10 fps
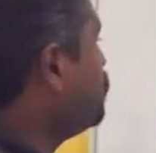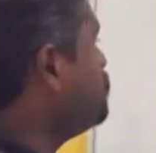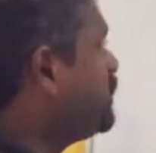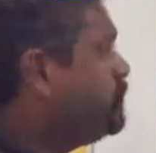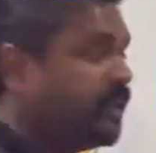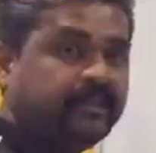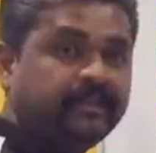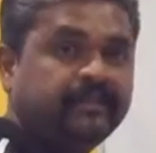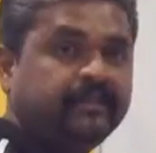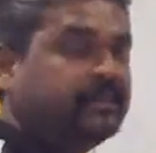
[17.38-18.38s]
object B.
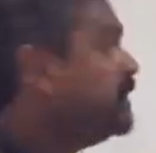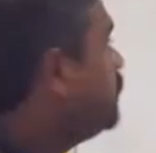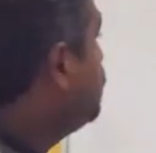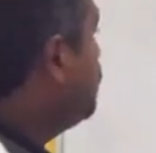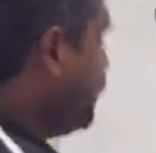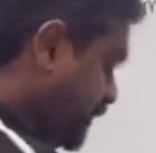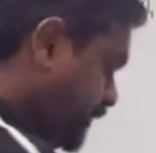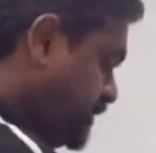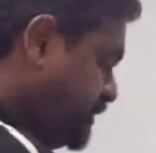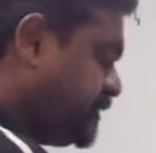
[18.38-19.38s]
And
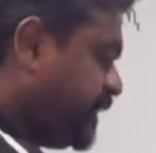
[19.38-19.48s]
this is